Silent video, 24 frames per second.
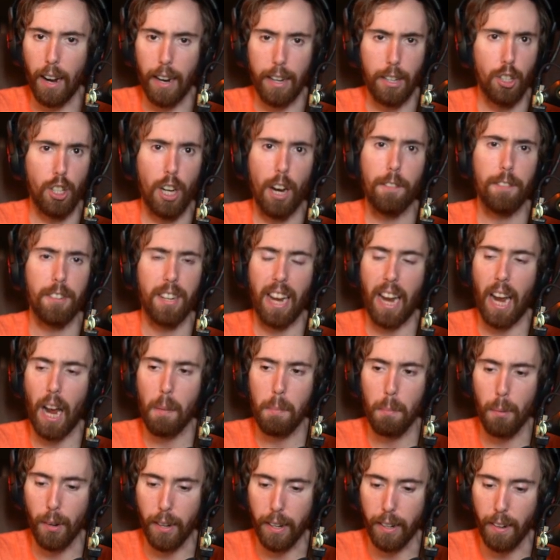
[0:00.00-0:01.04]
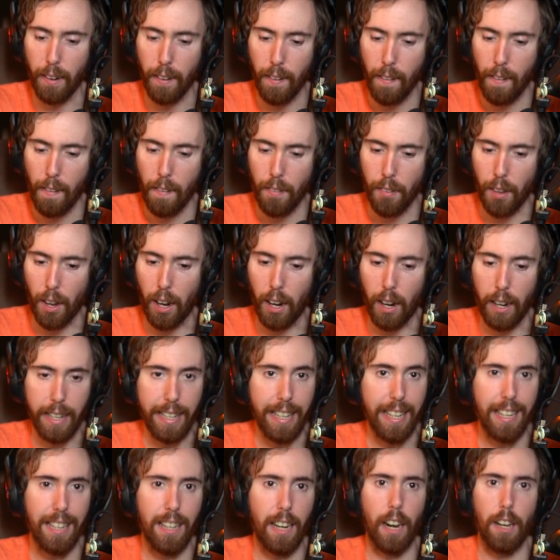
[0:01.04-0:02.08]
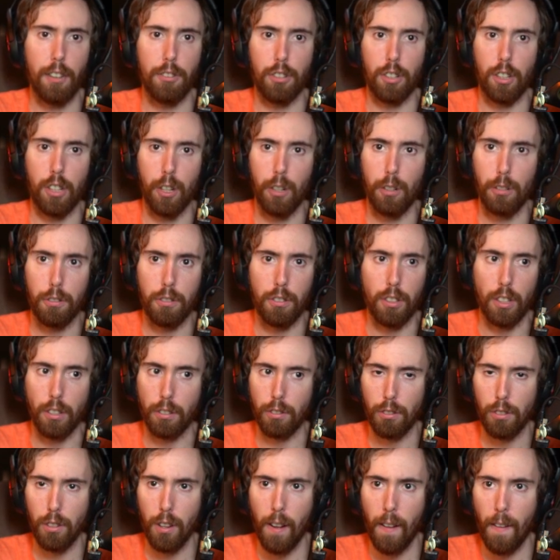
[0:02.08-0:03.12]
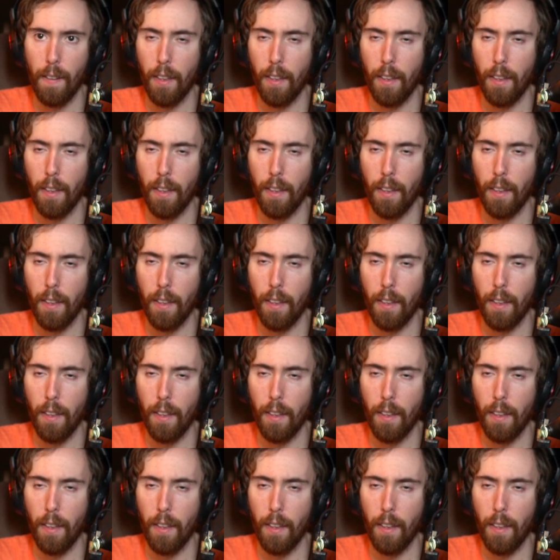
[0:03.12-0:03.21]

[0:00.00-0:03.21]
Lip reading: Jeff Kaplan, Ian Hassakostas.